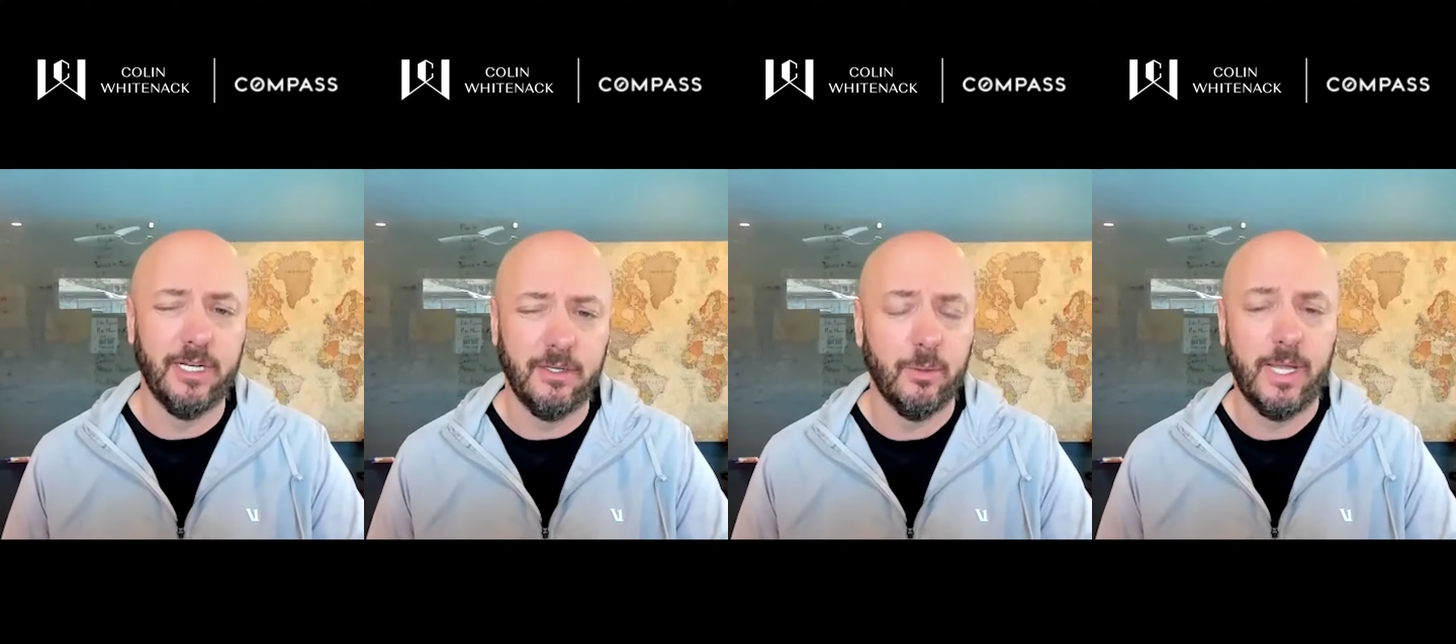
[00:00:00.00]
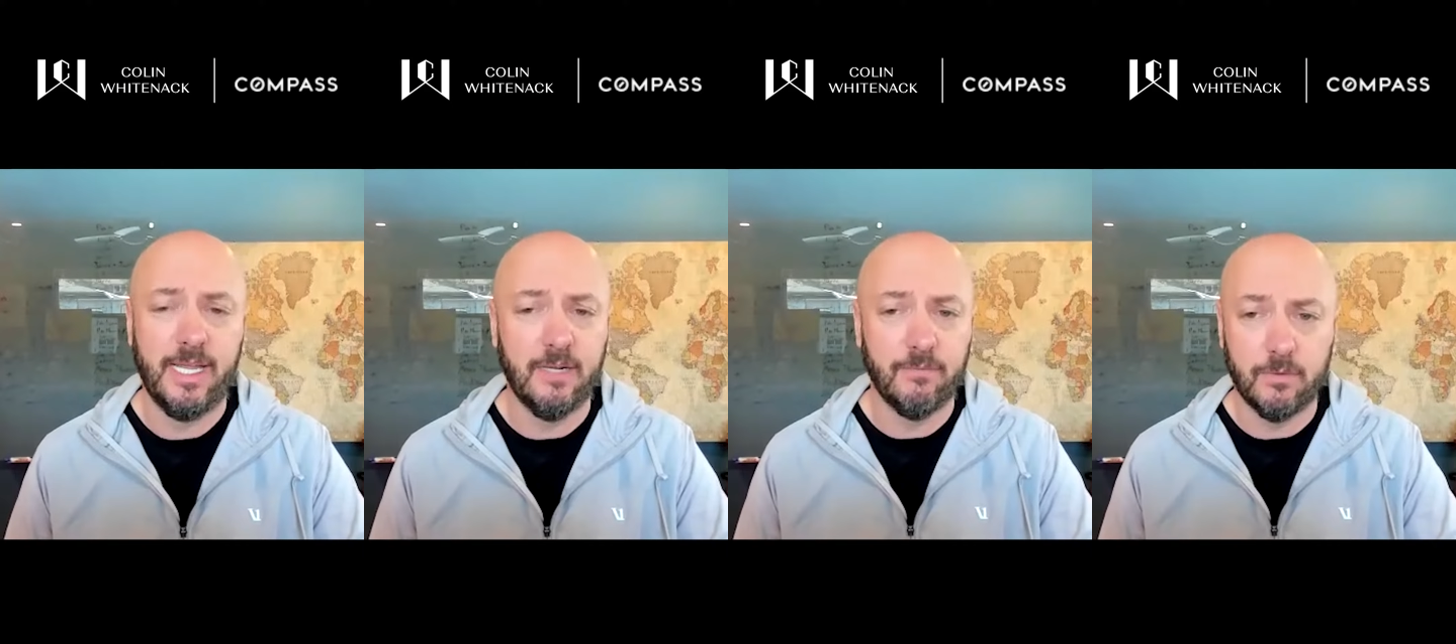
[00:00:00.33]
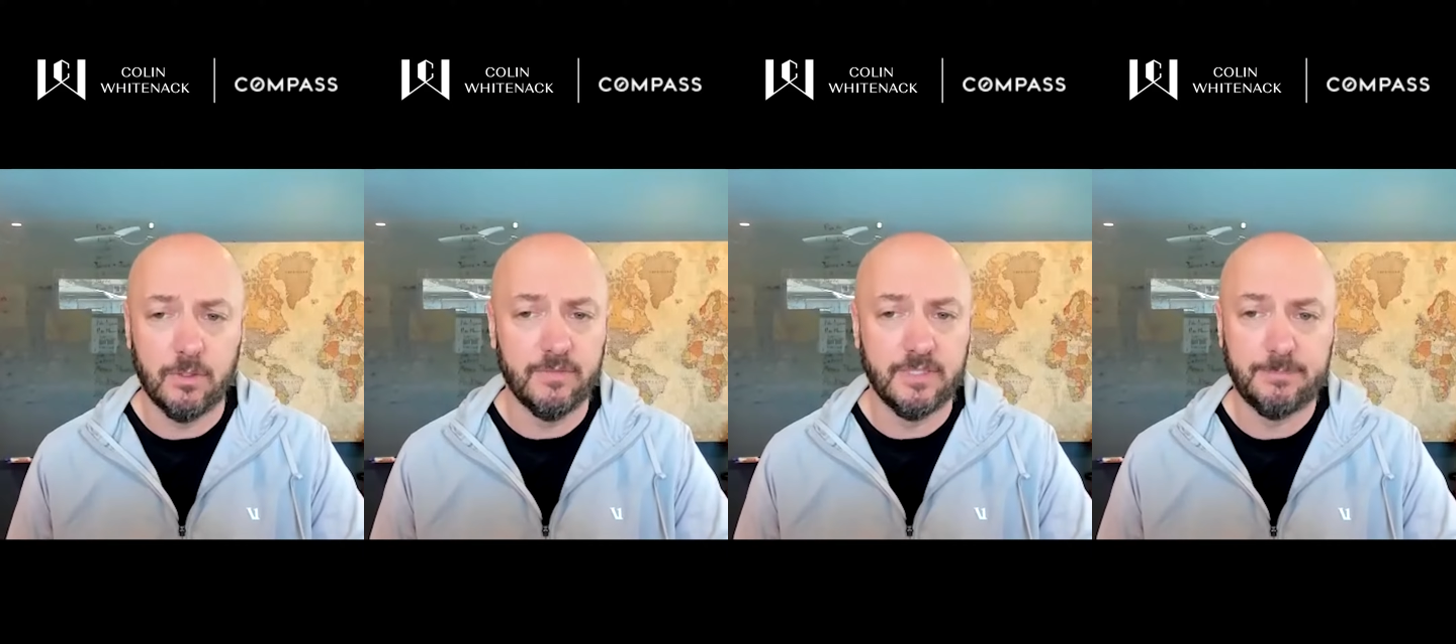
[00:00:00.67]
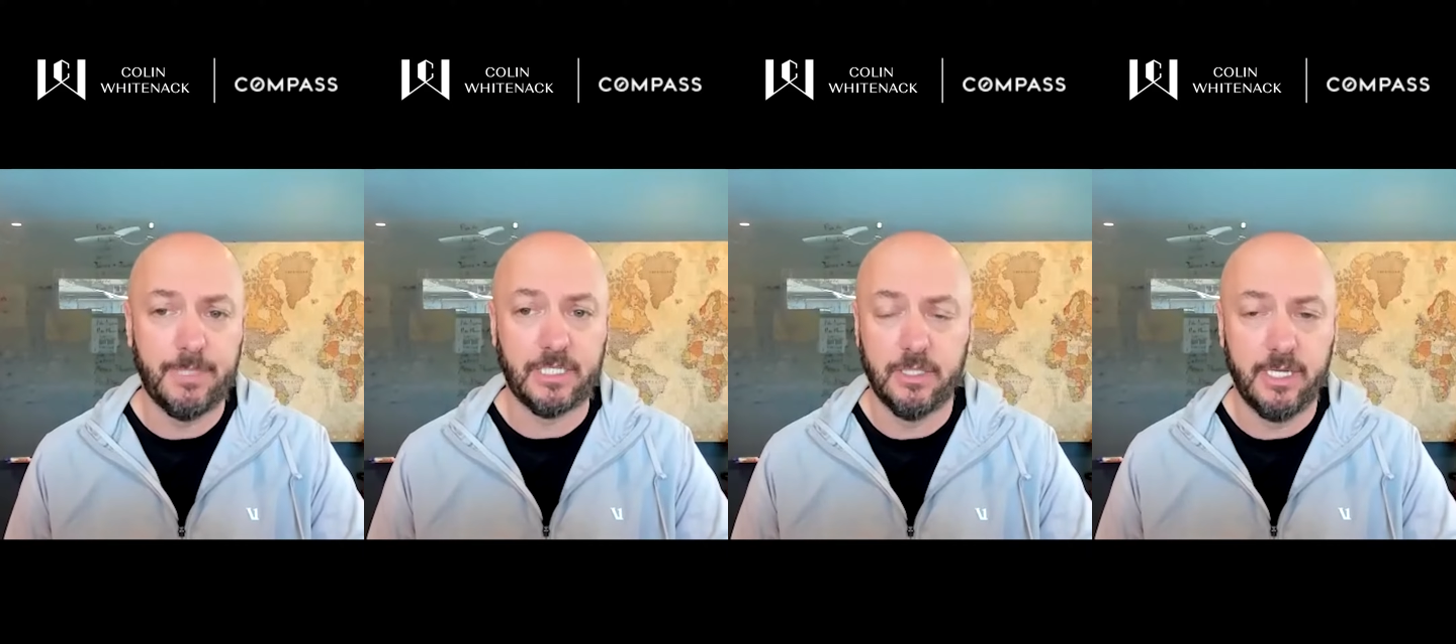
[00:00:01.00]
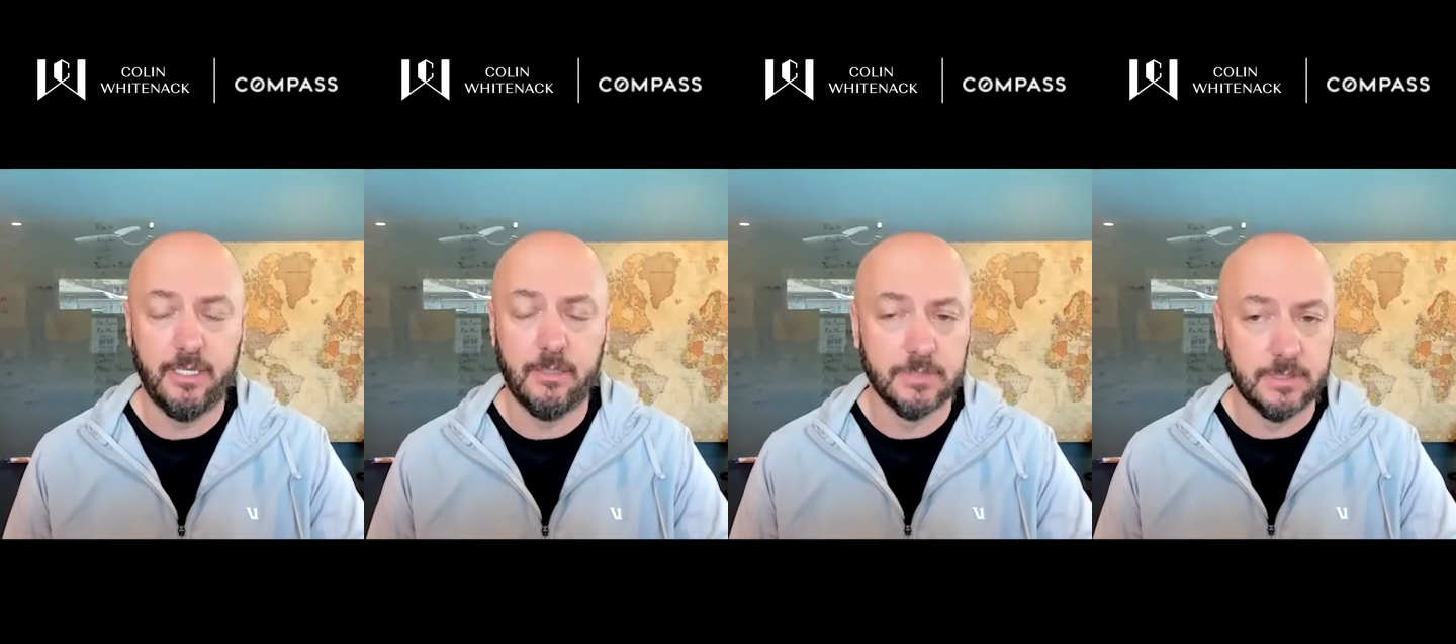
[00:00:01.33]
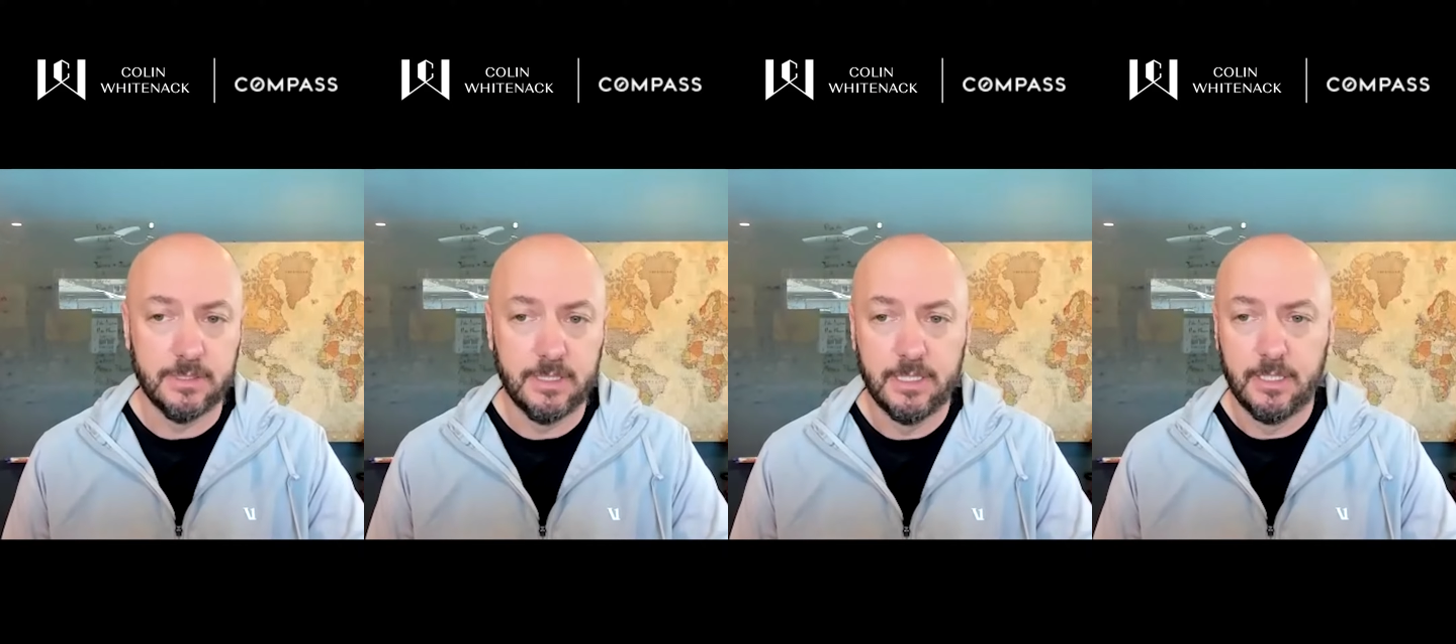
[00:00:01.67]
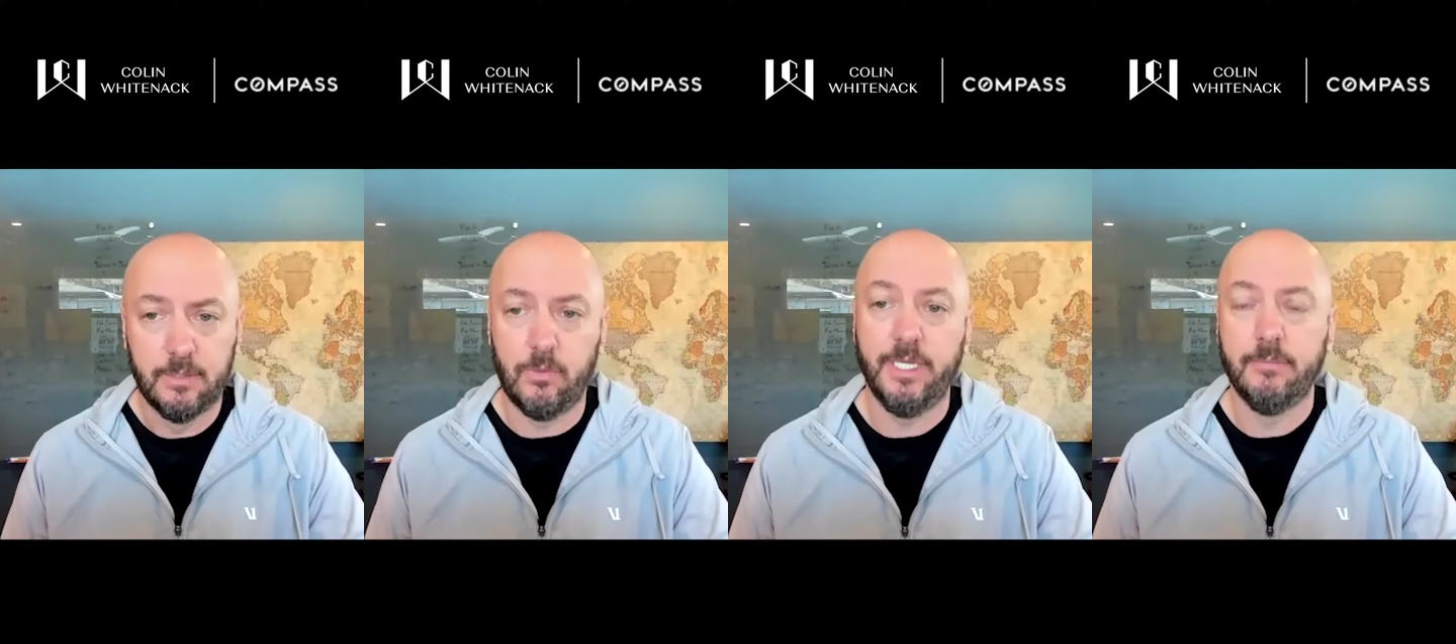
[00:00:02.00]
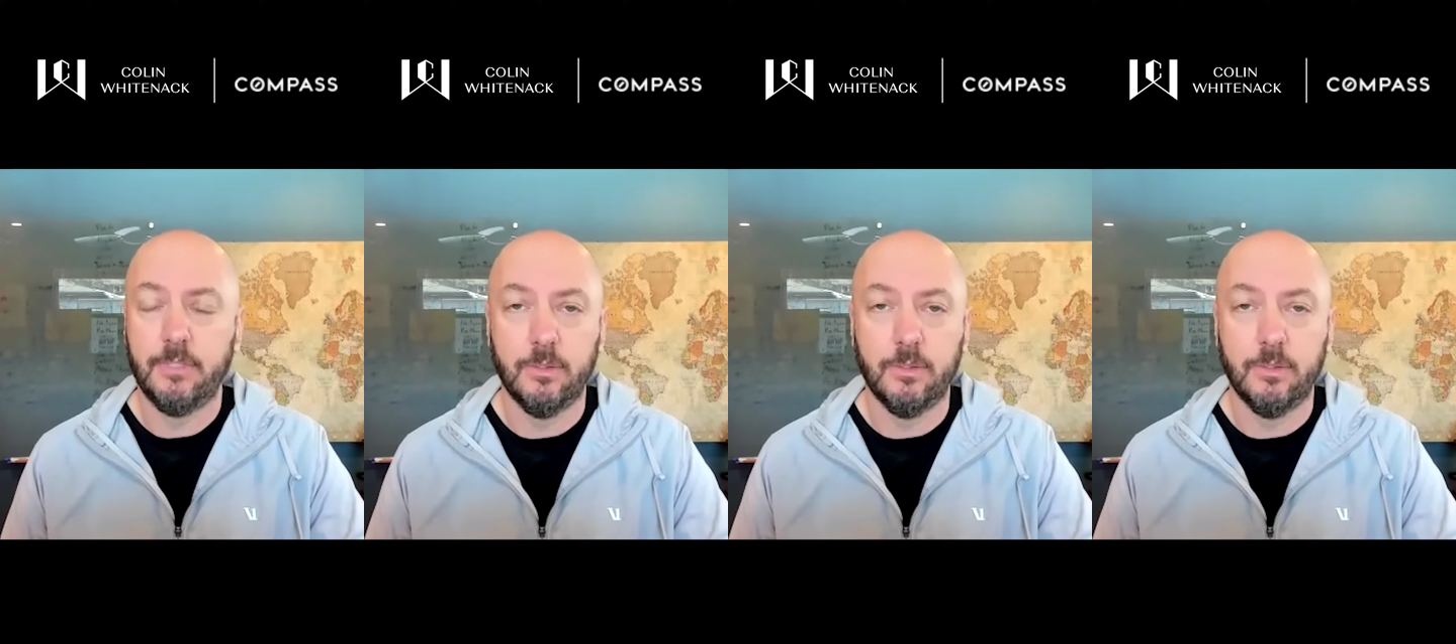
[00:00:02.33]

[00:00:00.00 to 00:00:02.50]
do a handful of inspection items, right?